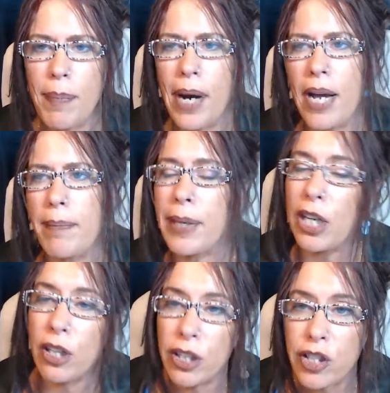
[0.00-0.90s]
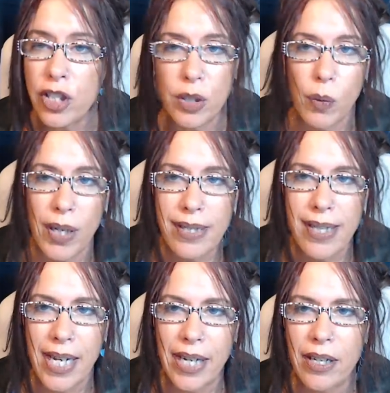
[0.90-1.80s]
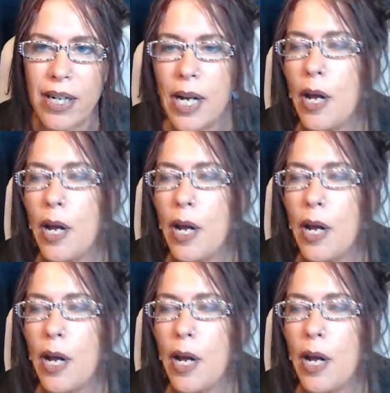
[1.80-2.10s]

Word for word: but because she was there,